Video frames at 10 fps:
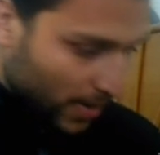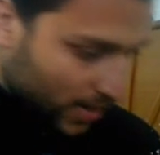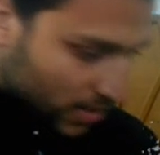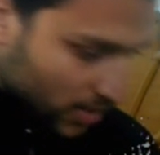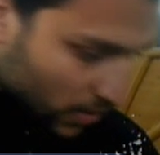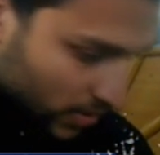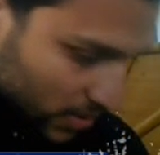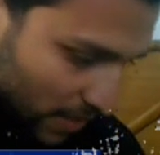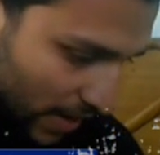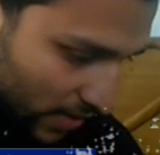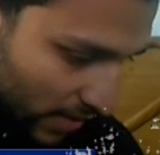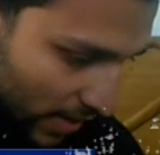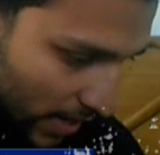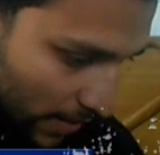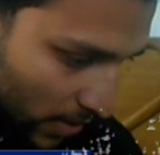My king tower is back in
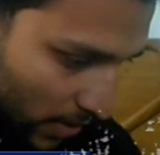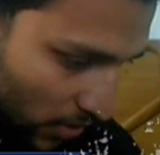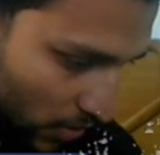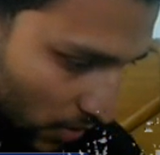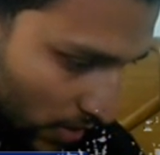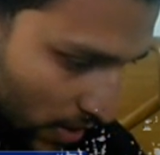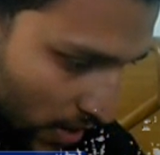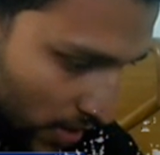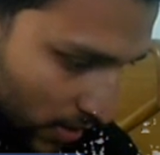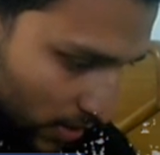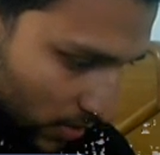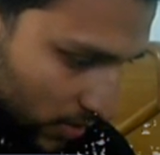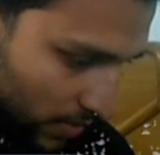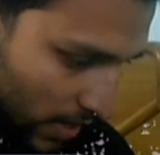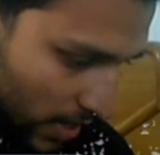the game here. There
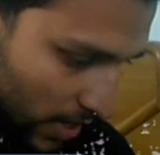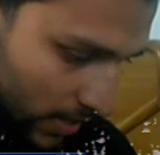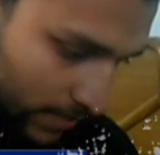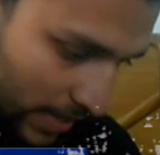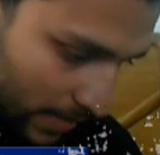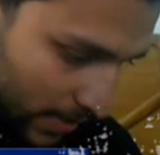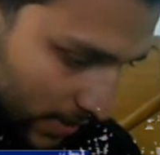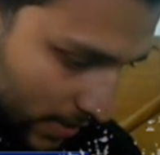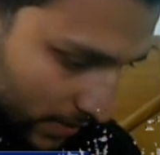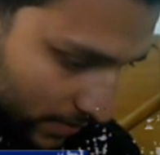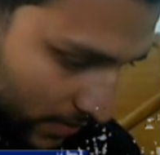goes my Mega Minion.